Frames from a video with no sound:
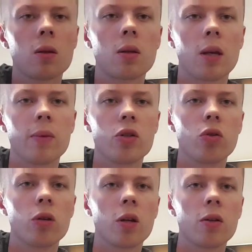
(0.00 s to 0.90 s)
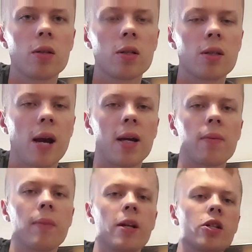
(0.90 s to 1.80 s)
Cambridge Audio's DAC
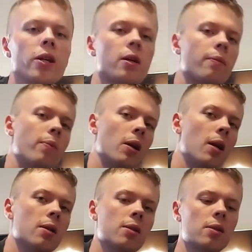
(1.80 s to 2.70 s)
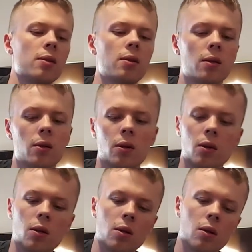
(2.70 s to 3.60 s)
Magic Plus.
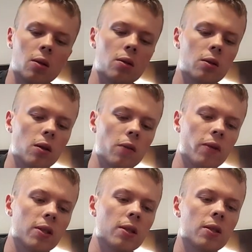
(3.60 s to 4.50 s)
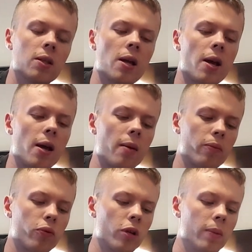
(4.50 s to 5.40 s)
So this is their
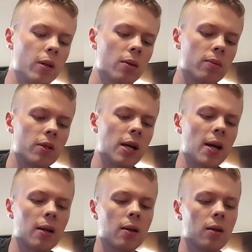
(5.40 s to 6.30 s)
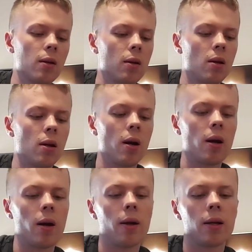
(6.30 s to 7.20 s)
premium DAC.
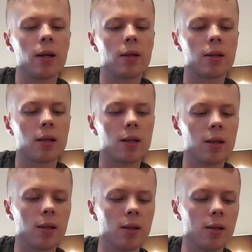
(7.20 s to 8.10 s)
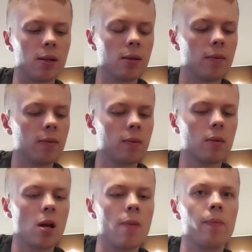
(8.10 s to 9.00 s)
It is
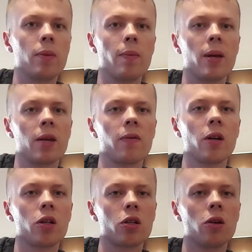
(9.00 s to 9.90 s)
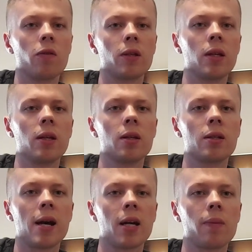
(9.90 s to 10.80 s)
the bigger version of the
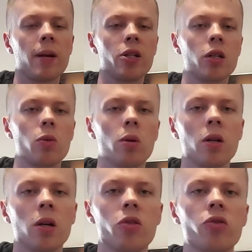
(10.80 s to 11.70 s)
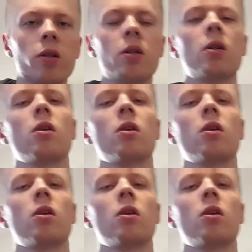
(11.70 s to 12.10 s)
DAC Magic 100.